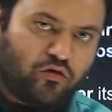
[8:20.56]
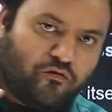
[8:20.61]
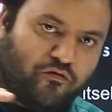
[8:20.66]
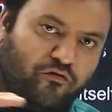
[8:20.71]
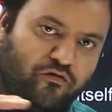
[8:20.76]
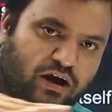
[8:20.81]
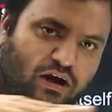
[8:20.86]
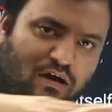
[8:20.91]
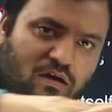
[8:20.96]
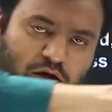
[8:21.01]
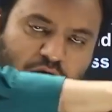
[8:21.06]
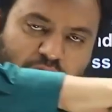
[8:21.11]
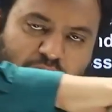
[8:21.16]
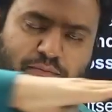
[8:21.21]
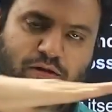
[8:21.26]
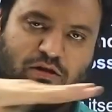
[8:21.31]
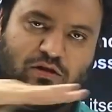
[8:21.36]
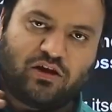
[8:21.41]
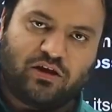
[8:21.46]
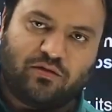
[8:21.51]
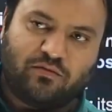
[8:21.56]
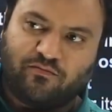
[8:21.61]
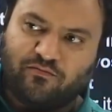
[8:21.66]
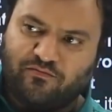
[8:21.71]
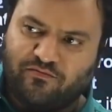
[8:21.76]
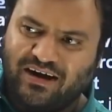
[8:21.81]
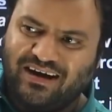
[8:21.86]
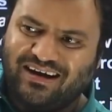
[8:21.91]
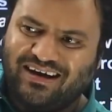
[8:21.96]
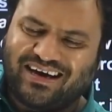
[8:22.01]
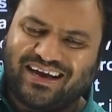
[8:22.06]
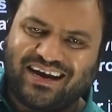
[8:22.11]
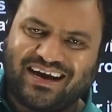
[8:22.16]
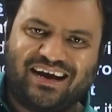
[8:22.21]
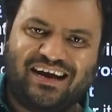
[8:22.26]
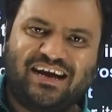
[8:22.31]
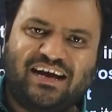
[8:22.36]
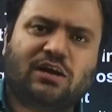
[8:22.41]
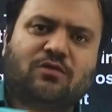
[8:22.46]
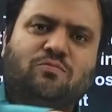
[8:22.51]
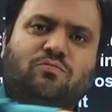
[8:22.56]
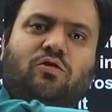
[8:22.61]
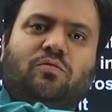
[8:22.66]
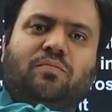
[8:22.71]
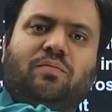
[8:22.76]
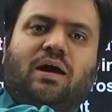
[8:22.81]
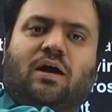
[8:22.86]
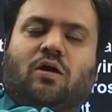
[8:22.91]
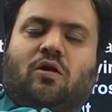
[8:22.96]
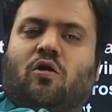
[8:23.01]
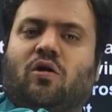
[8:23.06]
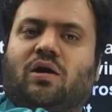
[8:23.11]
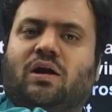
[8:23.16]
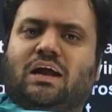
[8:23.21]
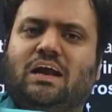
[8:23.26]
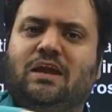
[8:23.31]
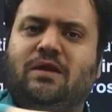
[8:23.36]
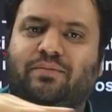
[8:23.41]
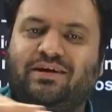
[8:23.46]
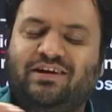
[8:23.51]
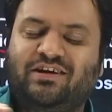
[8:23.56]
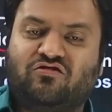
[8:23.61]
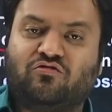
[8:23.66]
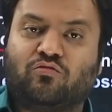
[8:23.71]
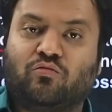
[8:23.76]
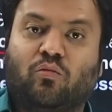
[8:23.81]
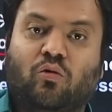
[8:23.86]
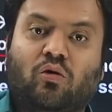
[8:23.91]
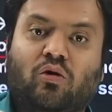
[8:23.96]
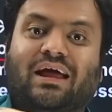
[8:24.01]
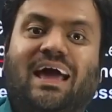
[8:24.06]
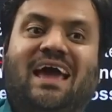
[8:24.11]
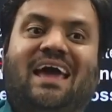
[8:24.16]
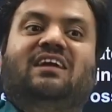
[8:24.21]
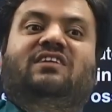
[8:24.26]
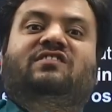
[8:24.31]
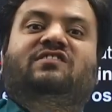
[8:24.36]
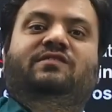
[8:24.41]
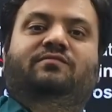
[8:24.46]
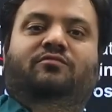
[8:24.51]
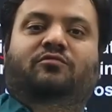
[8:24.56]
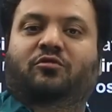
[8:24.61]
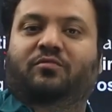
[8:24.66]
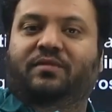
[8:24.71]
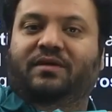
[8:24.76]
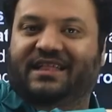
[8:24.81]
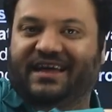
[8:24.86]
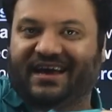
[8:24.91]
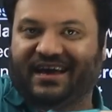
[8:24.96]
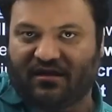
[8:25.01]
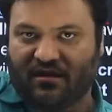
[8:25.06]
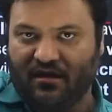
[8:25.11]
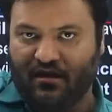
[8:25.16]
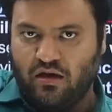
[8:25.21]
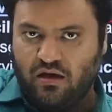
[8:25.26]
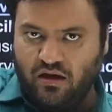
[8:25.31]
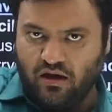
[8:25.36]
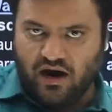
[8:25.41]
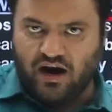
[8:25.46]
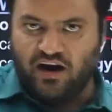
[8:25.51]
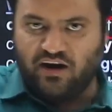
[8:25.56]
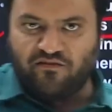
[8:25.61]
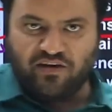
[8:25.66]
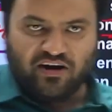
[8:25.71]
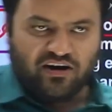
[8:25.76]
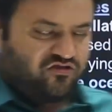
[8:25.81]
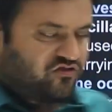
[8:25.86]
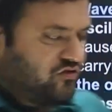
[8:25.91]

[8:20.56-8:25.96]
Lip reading: wind, I mean the wind gradient would be accordingly, means more energy would be there in winds.